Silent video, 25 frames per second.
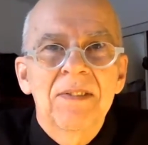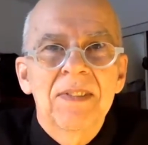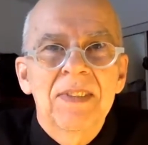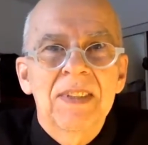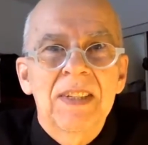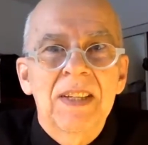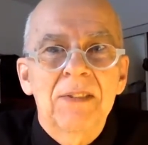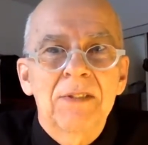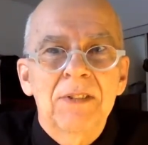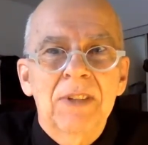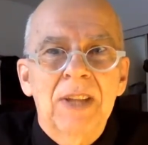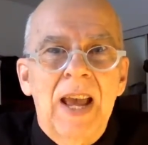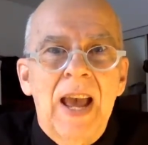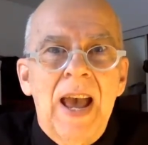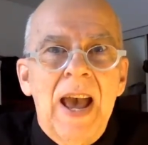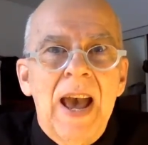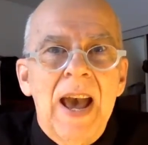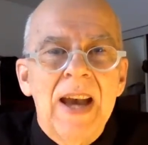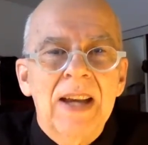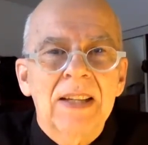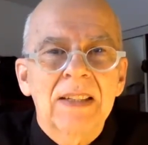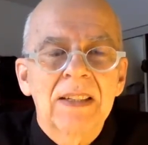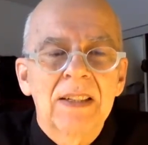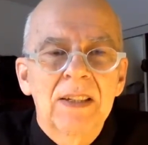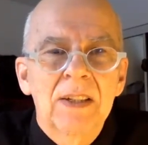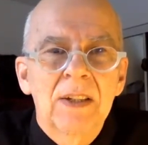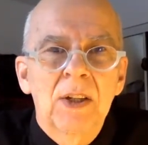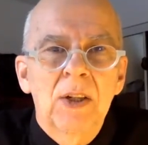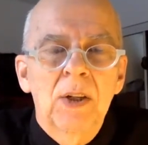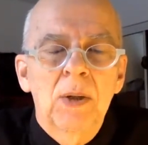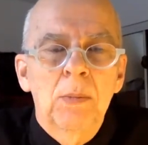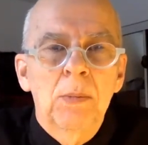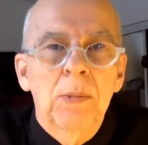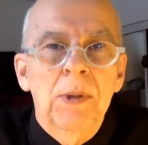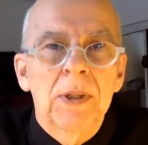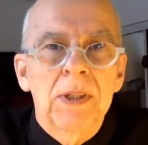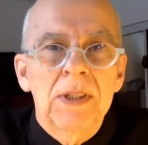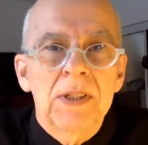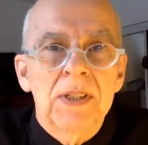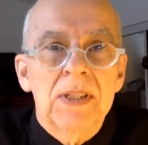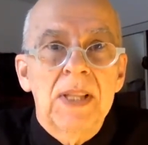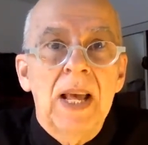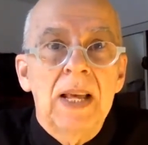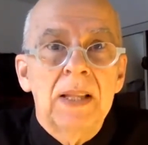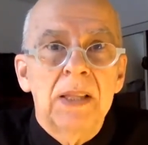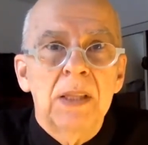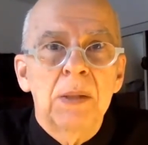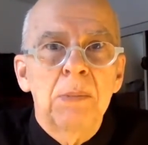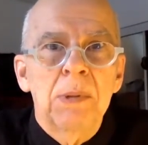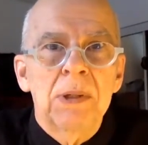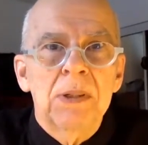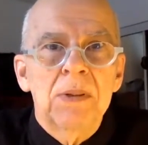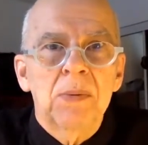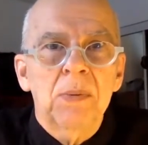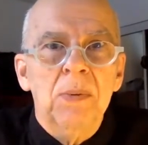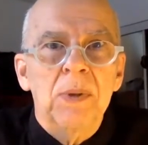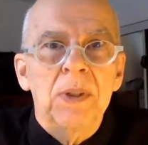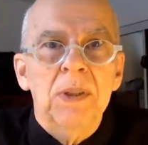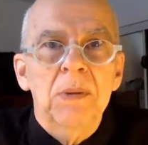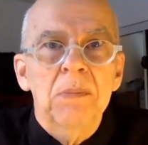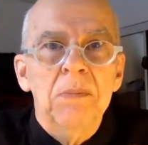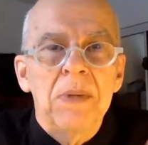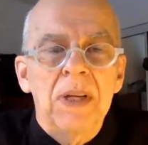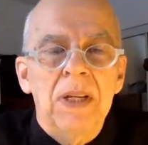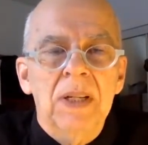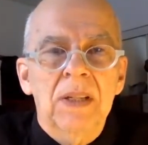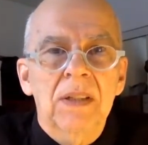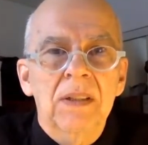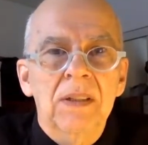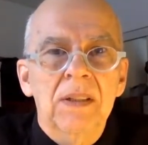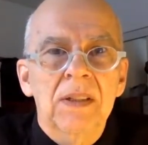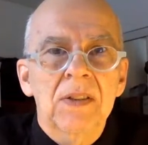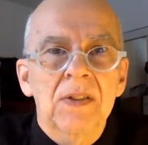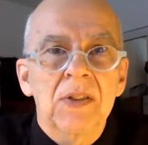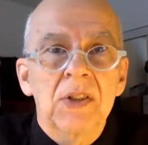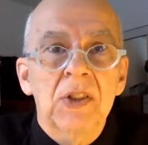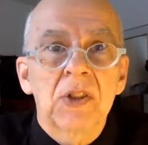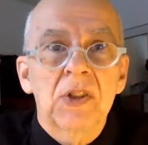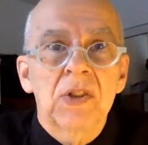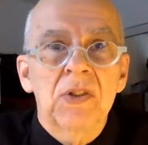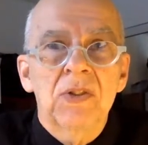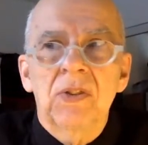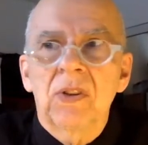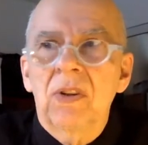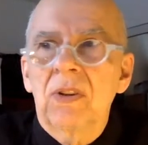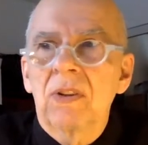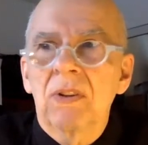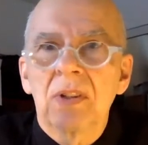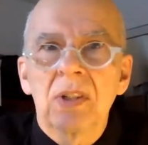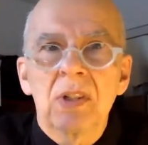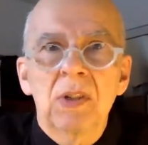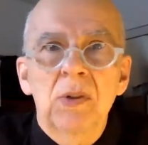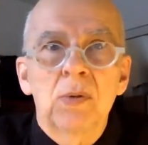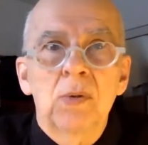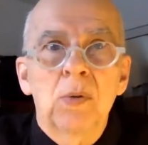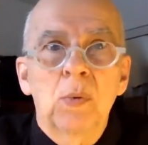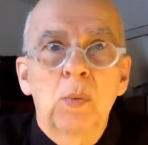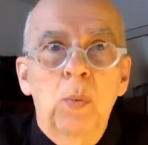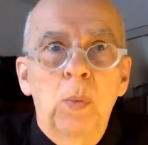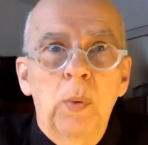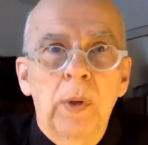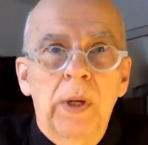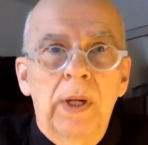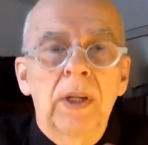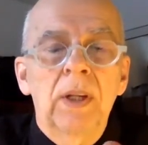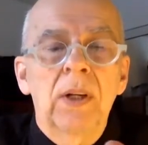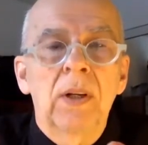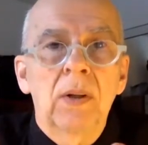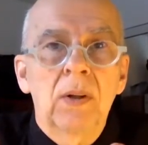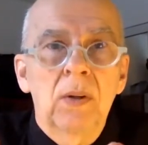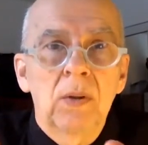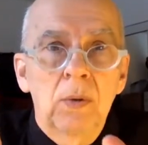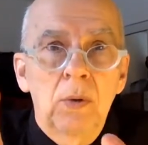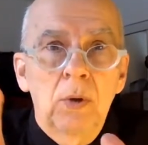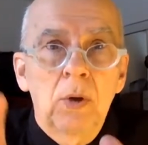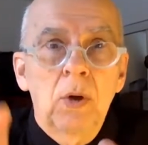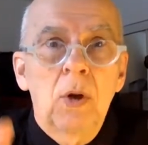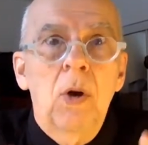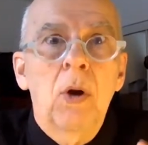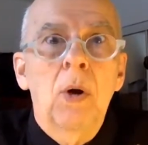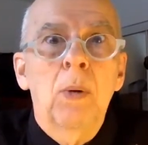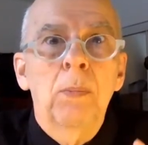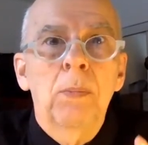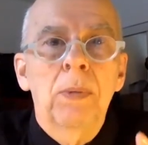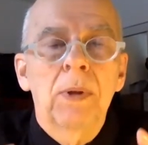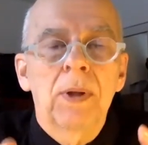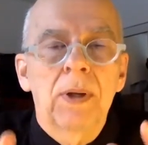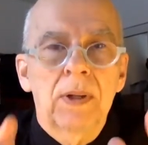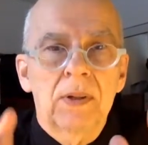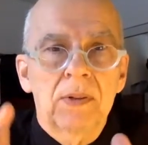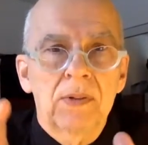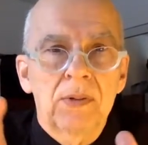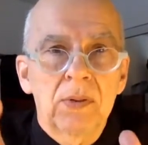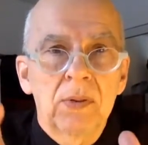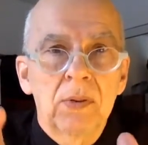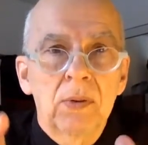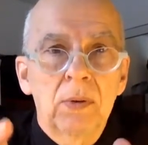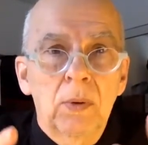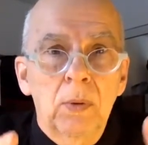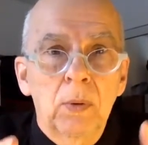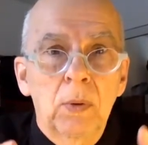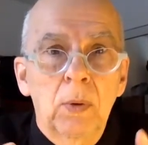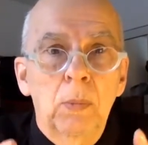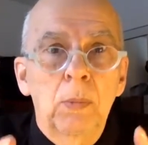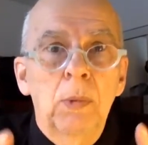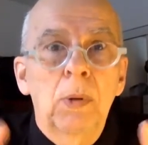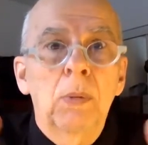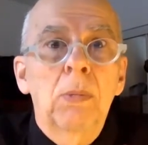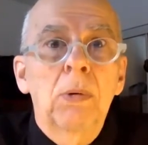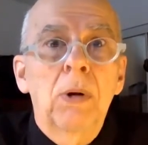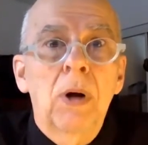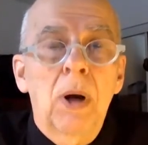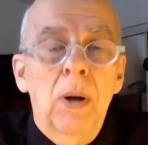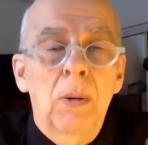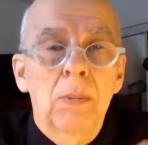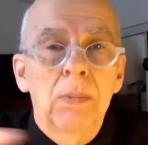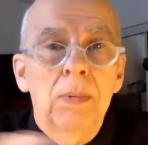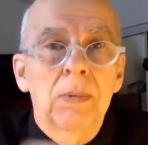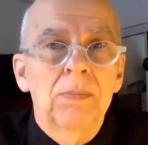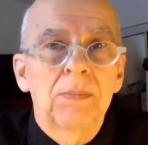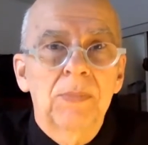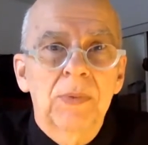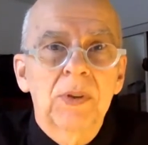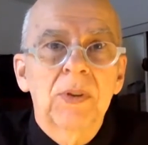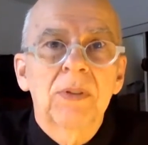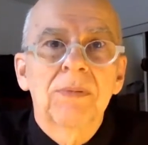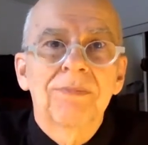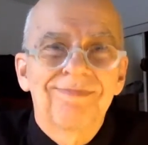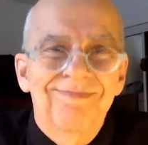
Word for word: You have to act. But is that the best way to make decisions on these wicked, complex global problems.